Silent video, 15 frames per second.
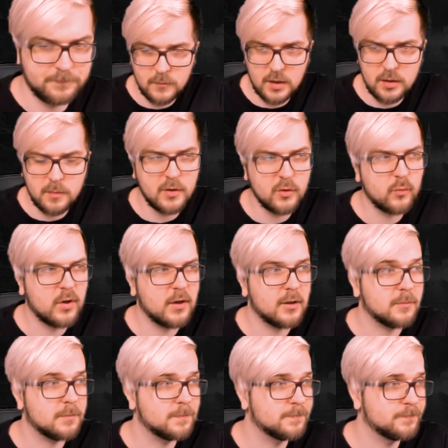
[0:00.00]
In the meanwhile,
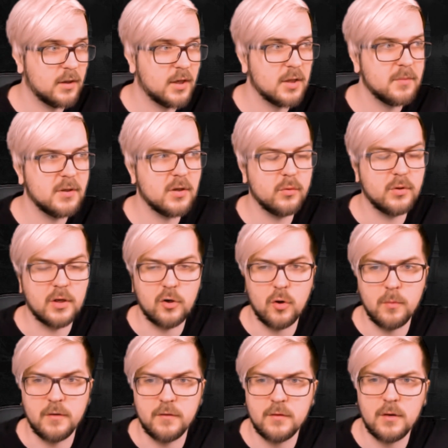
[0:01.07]
let me know in the
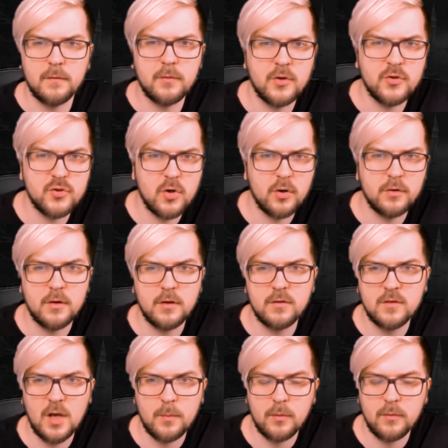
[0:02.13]
comments if you enjoyed this
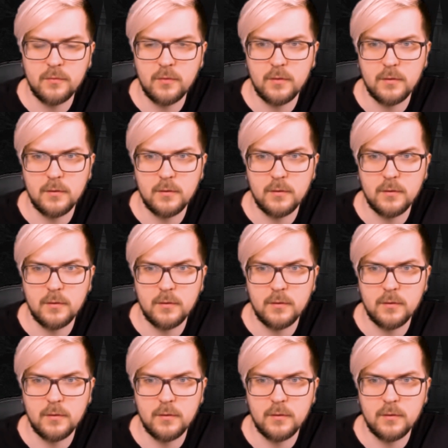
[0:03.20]
type of